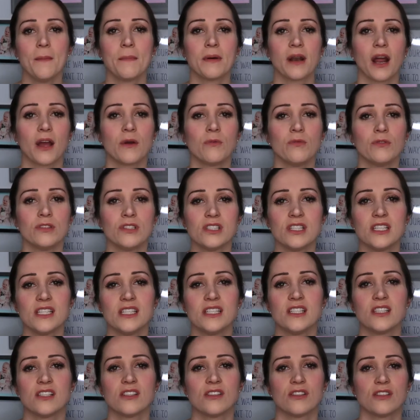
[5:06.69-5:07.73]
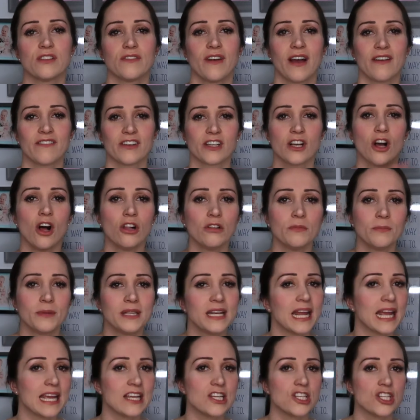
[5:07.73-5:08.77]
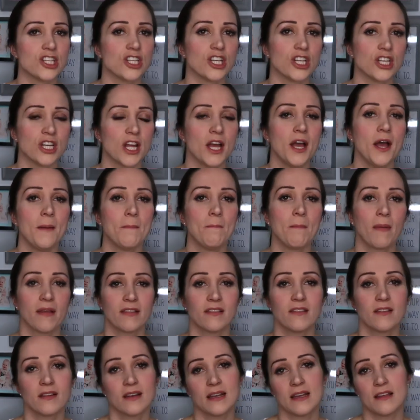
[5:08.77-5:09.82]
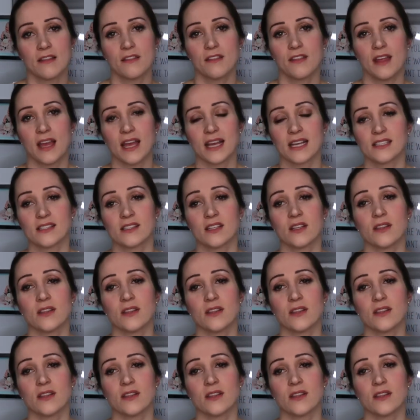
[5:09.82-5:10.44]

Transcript: but I wanted to sort of have a culmination monthly thing.